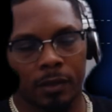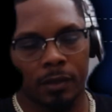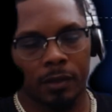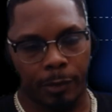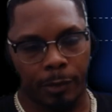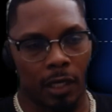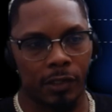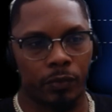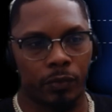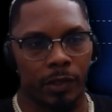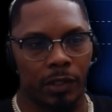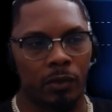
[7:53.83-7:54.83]
To be honest
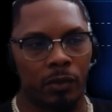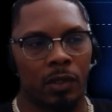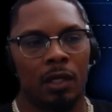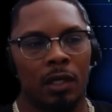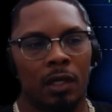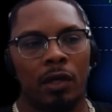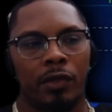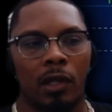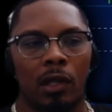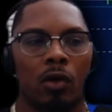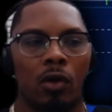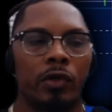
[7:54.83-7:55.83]
with you, the
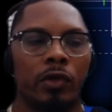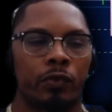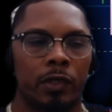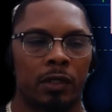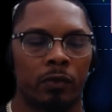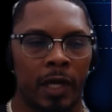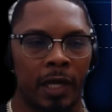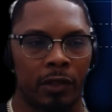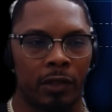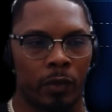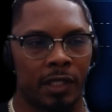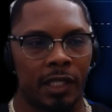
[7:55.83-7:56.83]
lowest one, right?
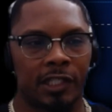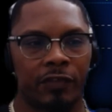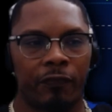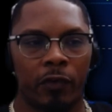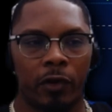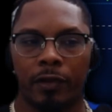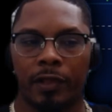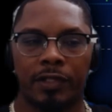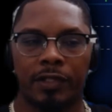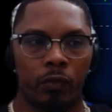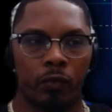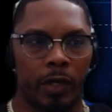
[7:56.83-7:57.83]
The one that's
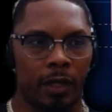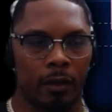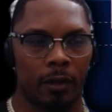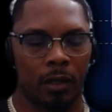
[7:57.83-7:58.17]
furthest away.